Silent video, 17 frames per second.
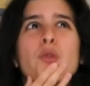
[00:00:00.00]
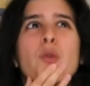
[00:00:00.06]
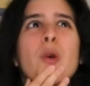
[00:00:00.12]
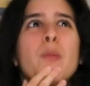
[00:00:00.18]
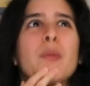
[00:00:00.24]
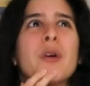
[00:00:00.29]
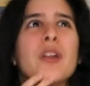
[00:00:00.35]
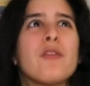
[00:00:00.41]
to
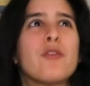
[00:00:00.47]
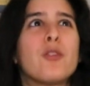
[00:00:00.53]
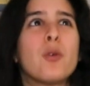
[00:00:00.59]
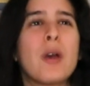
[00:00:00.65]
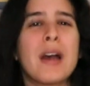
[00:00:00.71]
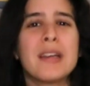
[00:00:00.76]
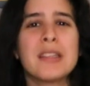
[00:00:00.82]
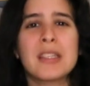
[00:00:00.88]
it, but if
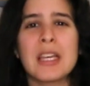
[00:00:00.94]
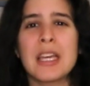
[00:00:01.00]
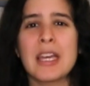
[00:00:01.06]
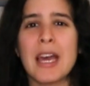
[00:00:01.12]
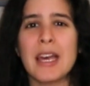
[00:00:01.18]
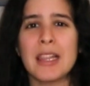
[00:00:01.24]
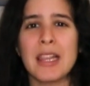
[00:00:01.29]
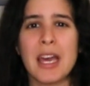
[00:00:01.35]
you guys can
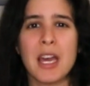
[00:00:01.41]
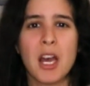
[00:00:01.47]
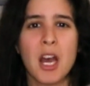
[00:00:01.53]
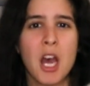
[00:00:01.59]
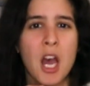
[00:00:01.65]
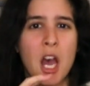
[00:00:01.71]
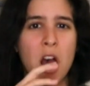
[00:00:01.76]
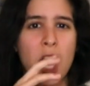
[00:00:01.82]
get
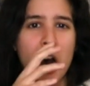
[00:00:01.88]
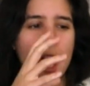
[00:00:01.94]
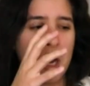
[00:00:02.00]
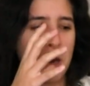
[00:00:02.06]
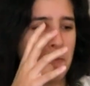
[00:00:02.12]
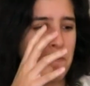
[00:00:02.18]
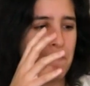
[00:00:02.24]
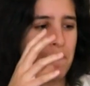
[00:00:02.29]
like
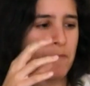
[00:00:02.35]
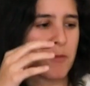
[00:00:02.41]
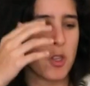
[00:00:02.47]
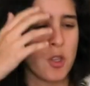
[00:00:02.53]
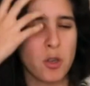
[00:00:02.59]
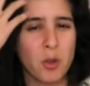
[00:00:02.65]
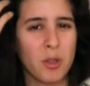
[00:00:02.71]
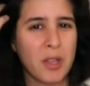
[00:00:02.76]

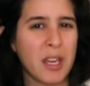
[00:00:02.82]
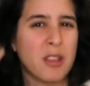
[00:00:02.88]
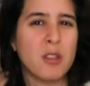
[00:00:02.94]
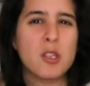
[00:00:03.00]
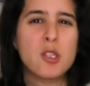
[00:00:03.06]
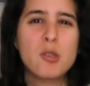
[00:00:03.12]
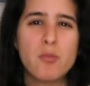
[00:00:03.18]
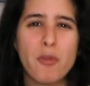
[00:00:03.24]
you know, like
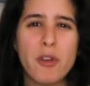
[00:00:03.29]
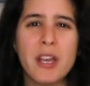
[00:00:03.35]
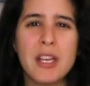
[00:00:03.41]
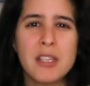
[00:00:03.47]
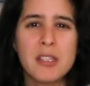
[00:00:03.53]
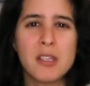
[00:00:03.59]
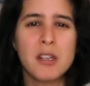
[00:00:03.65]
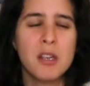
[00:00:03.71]
the
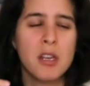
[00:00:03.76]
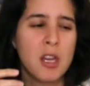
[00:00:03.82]
springs.